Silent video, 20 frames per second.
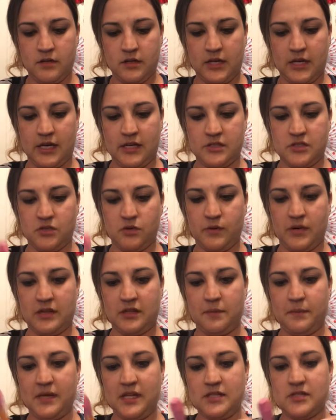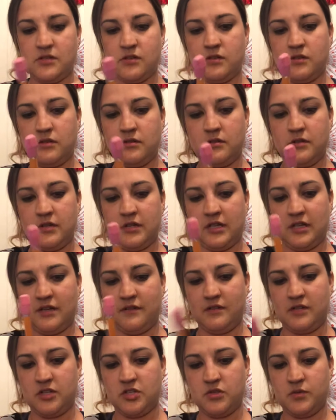Okay, so around the pencil,
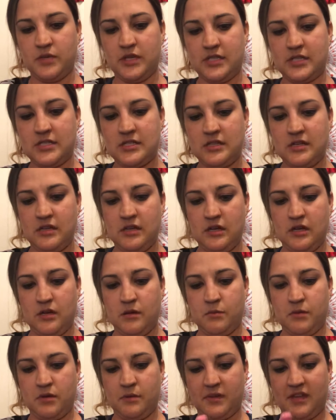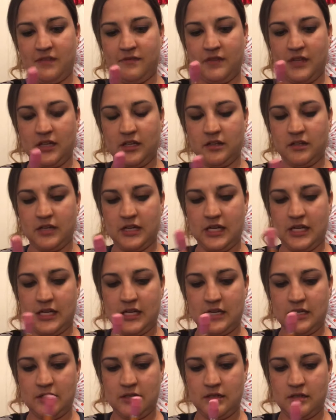give it a twist, put my finger
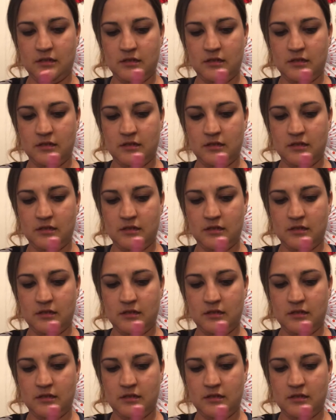in,